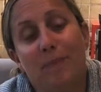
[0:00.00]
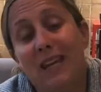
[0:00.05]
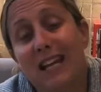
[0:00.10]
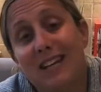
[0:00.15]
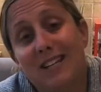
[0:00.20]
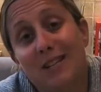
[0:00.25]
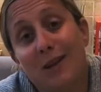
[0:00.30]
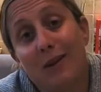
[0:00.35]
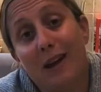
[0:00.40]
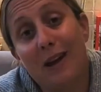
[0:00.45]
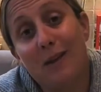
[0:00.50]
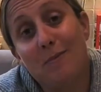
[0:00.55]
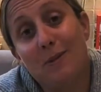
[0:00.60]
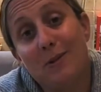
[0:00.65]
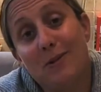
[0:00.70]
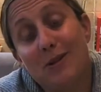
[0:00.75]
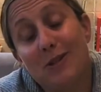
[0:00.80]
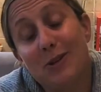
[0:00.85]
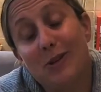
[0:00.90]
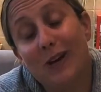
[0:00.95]
So I hope you
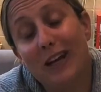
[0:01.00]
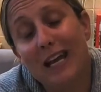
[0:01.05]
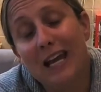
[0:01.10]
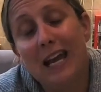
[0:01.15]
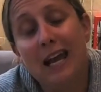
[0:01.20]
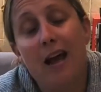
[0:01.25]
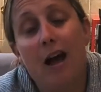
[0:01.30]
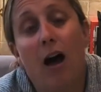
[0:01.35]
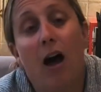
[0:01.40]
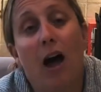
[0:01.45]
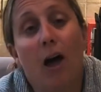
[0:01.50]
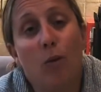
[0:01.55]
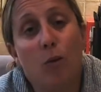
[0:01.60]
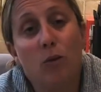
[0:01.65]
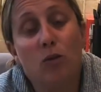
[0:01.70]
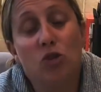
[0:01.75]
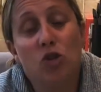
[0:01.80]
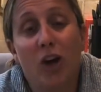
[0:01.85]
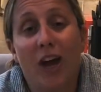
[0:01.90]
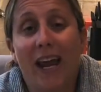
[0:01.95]
enjoy. I will
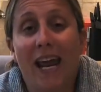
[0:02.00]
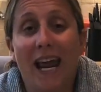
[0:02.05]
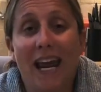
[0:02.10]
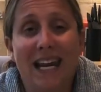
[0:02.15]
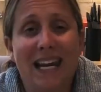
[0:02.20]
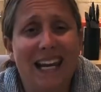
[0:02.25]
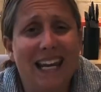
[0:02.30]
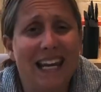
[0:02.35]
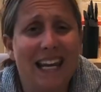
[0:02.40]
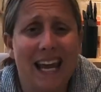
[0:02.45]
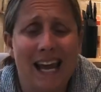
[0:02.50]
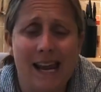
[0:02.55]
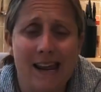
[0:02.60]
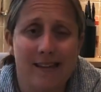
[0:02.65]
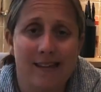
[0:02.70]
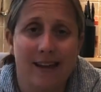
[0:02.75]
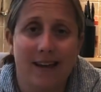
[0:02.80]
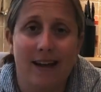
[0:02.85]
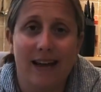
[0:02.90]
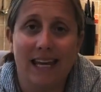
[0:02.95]
try and link
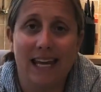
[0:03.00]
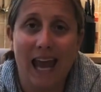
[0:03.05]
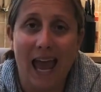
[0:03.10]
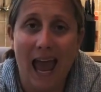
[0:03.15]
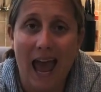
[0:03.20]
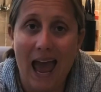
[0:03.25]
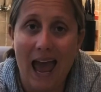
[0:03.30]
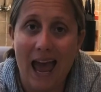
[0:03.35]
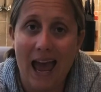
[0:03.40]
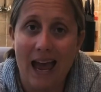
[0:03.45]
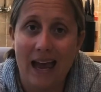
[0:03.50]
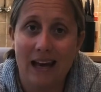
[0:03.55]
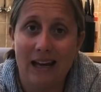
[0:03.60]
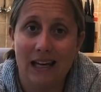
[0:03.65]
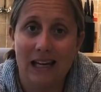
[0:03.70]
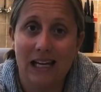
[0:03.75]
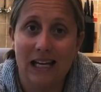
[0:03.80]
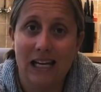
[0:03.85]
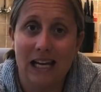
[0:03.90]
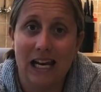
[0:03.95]
anything I
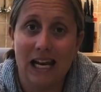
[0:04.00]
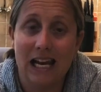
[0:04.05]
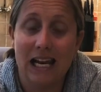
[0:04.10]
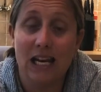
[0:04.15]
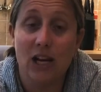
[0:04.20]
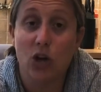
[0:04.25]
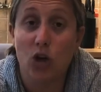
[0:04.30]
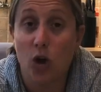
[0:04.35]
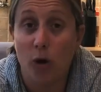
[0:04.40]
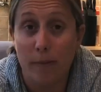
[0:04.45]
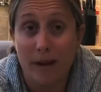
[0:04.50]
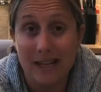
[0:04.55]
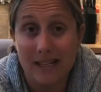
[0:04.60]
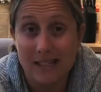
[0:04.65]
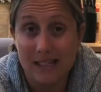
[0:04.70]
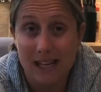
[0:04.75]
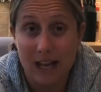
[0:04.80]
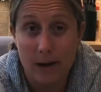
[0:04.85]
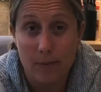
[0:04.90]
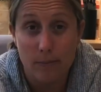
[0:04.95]
can in the comments
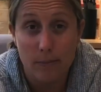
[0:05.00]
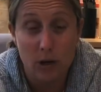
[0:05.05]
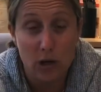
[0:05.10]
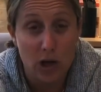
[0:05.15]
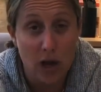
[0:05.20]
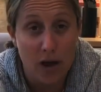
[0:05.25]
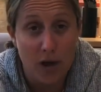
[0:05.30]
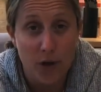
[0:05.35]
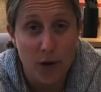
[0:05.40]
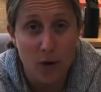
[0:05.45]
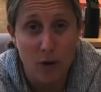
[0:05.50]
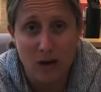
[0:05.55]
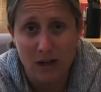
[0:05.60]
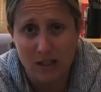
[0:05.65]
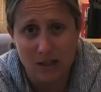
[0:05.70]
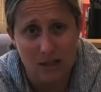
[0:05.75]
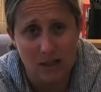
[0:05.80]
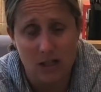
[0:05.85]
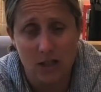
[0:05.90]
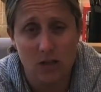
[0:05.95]
down below under
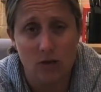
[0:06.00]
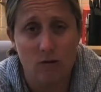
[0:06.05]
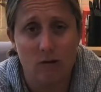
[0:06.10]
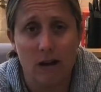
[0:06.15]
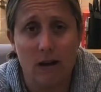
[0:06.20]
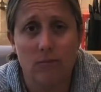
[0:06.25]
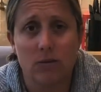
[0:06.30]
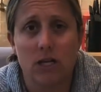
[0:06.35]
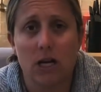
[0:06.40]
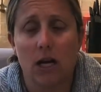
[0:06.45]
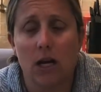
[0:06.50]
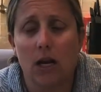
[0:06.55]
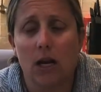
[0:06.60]
the description.